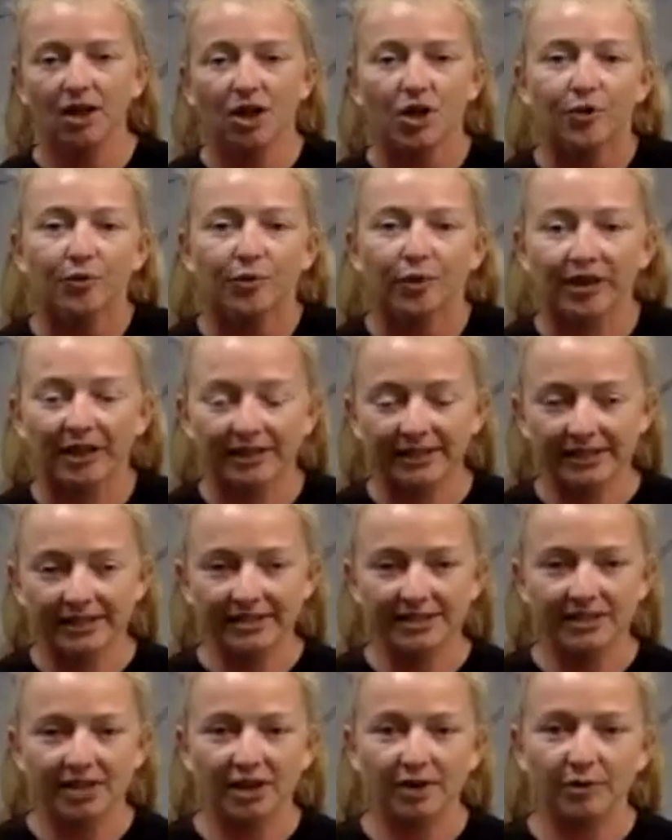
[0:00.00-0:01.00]
We're going to
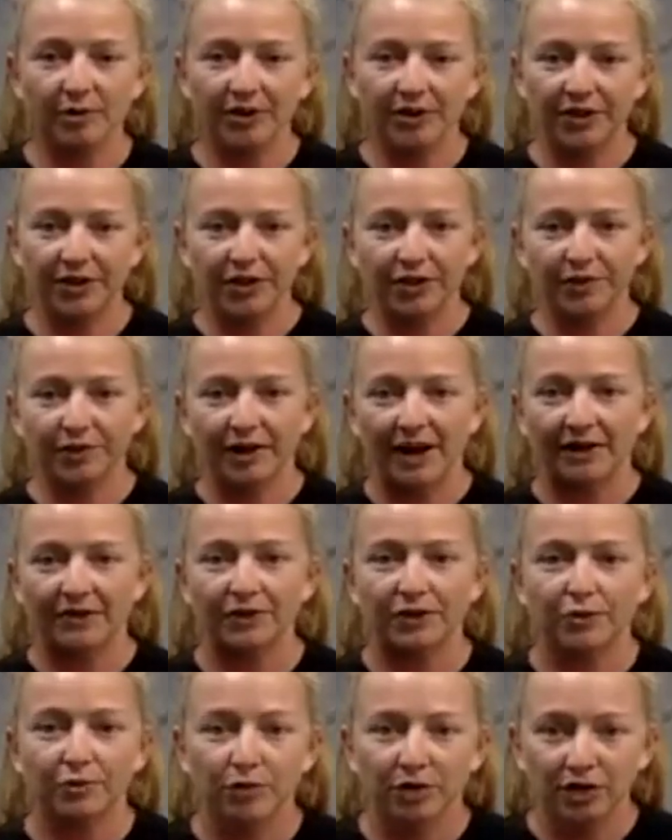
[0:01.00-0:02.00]
start with an around
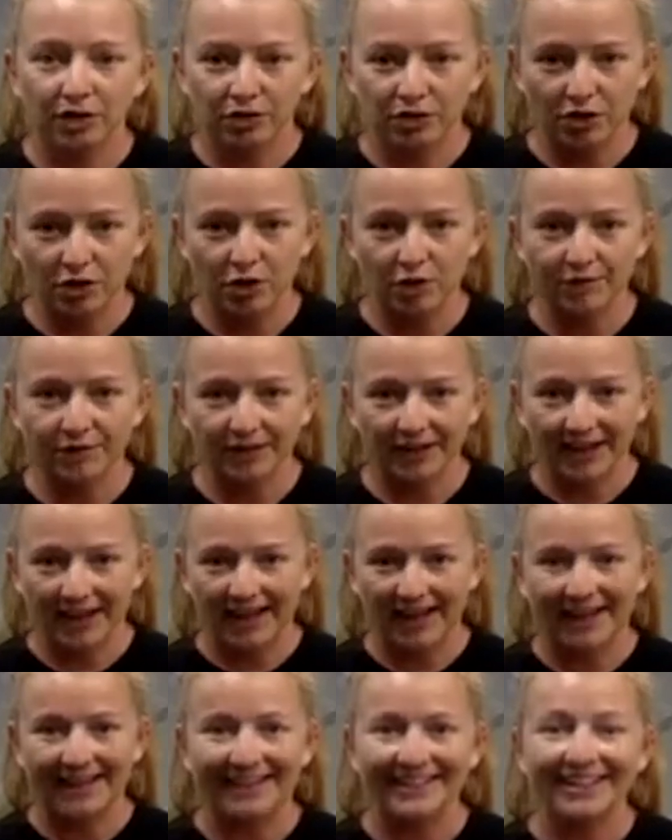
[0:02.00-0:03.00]
the world
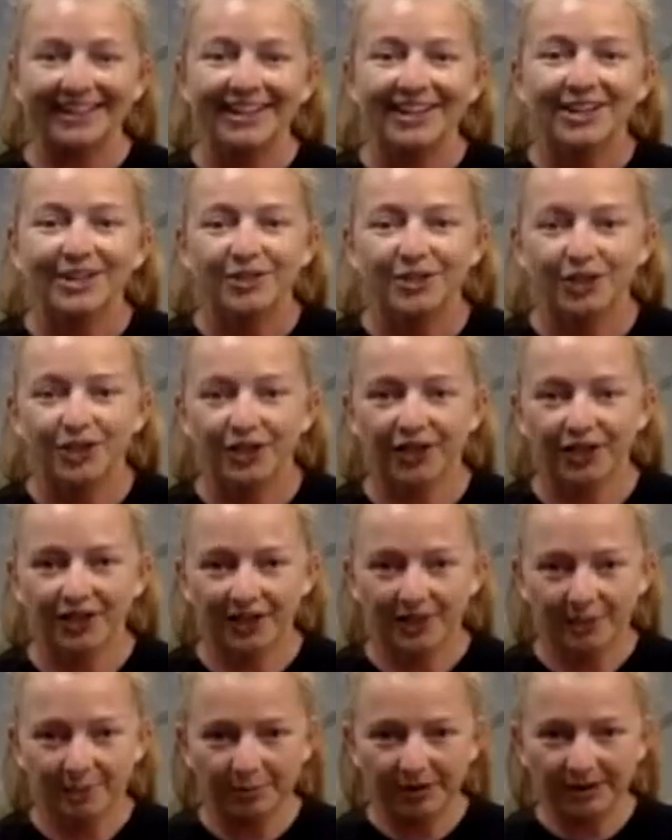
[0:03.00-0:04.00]
overhead. So you're going to
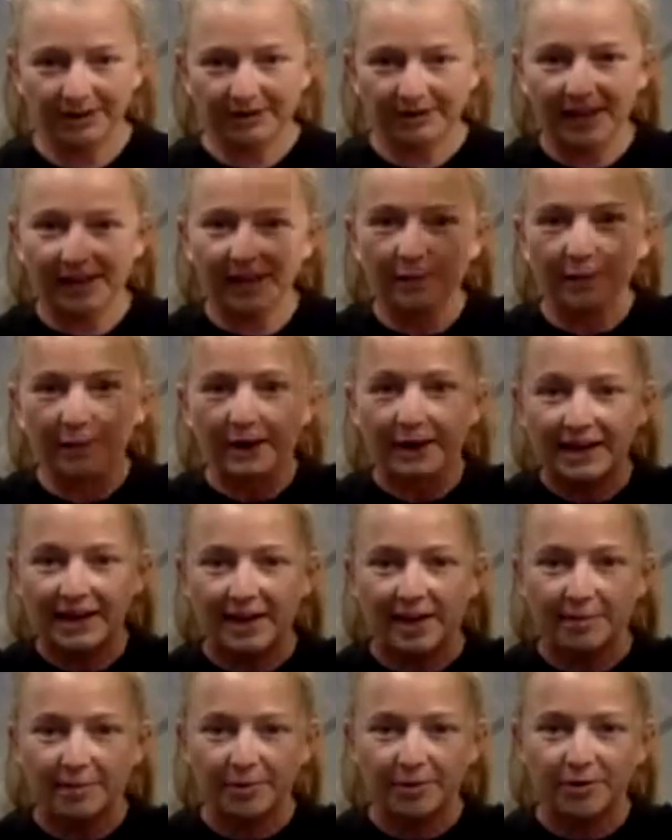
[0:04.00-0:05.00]
bring that weight
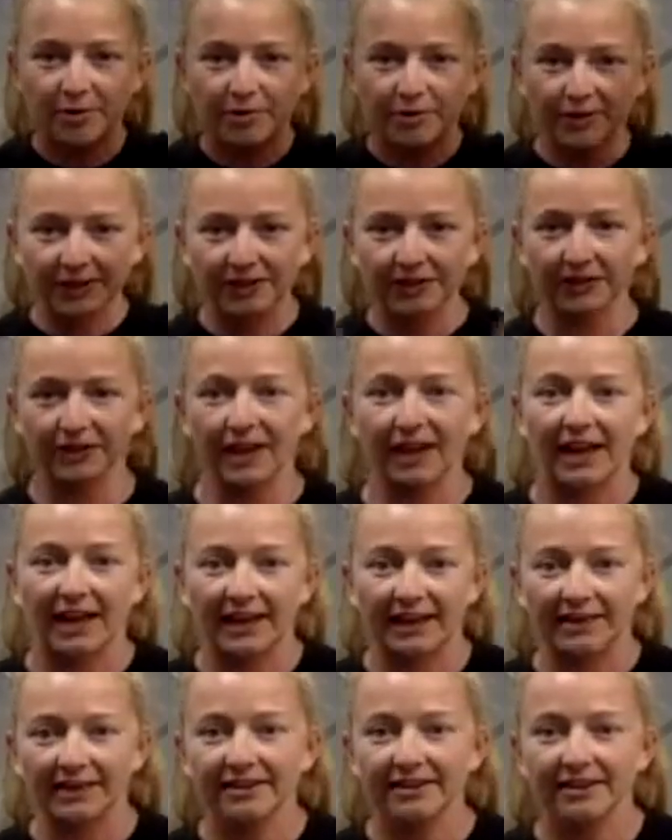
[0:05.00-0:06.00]
up over your
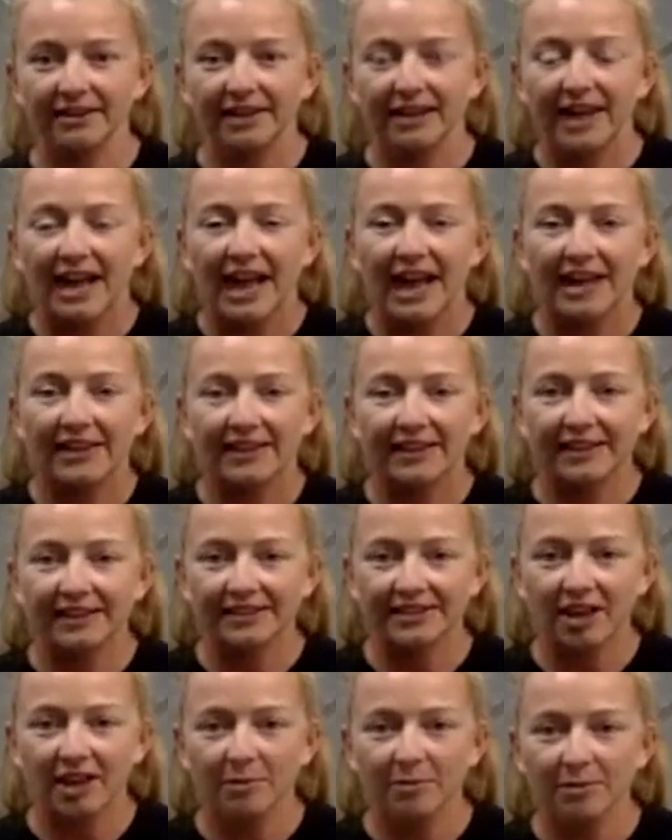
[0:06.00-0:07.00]
head, and then it's
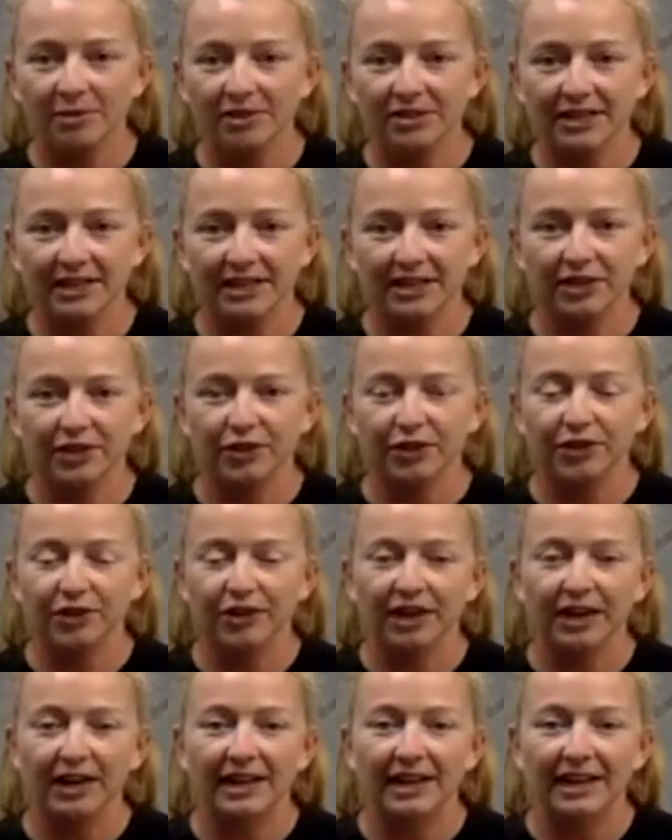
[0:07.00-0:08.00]
almost like you're
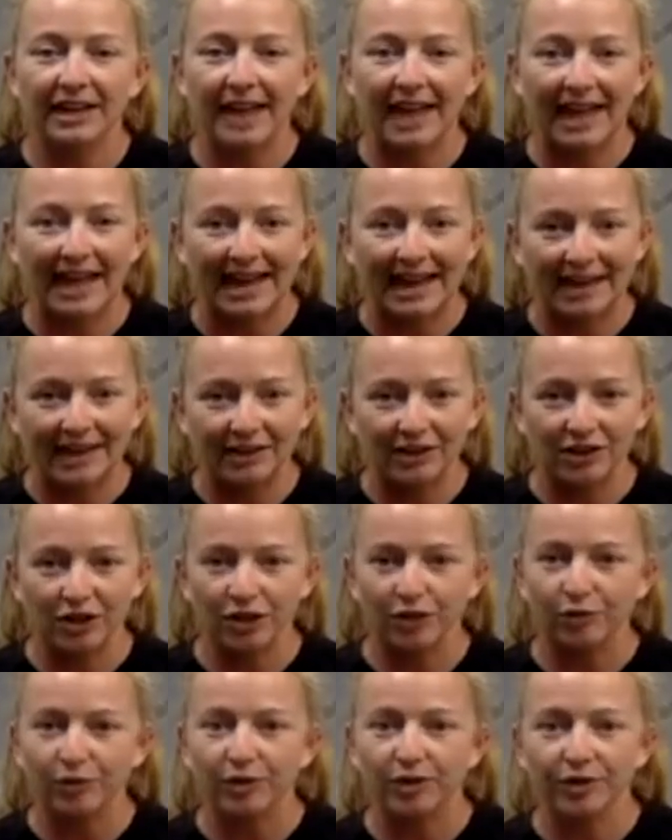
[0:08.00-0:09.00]
creating a halo
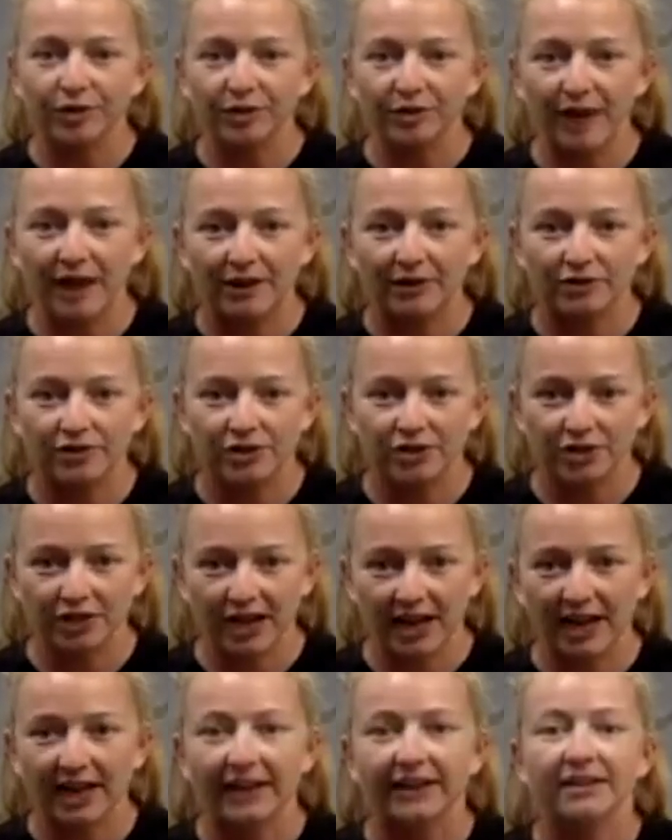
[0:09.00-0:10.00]
around your
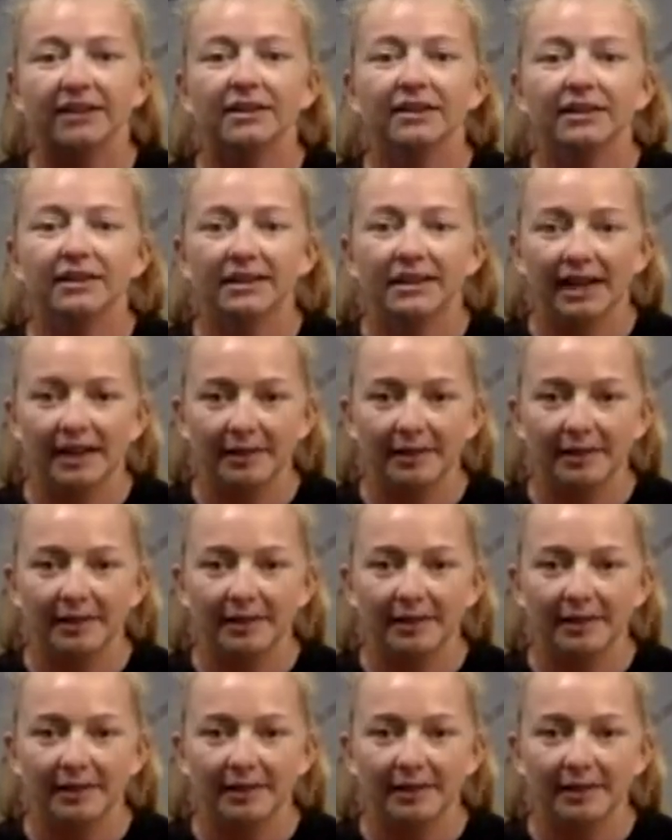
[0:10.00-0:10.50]
head. Yep.